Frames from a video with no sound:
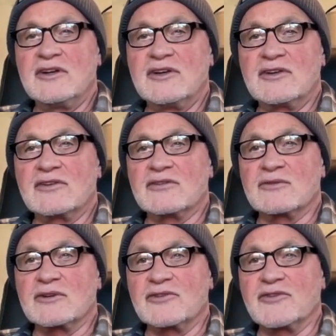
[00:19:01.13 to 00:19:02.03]
So
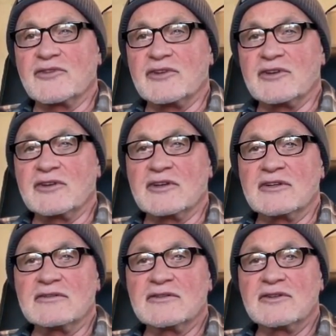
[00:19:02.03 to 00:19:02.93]
we're on C
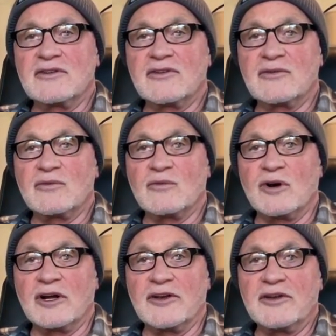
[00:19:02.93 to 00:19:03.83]
again.
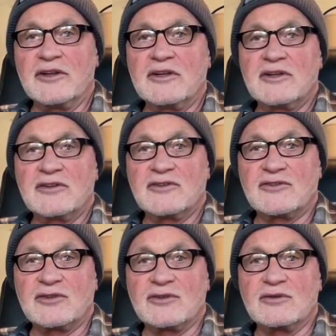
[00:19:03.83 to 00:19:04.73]
1,
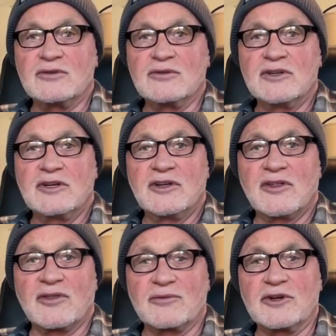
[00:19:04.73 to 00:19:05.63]
2,
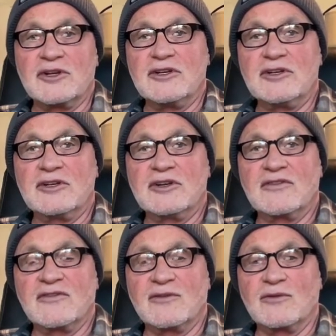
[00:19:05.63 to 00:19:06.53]
3,
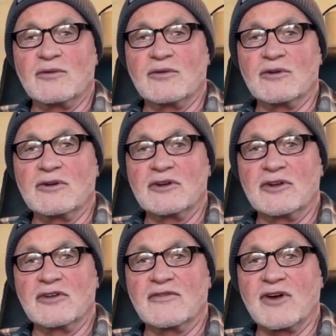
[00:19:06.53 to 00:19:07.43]
4,
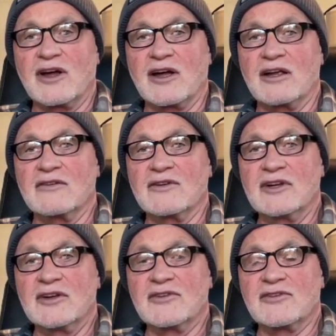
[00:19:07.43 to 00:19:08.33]
5,
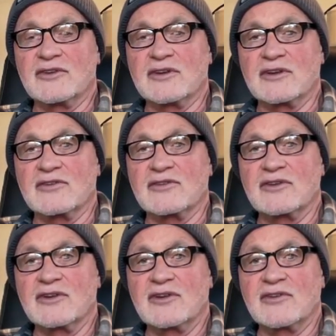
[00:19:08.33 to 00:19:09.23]
6,
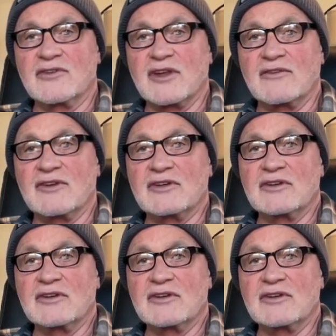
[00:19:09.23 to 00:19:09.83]
7,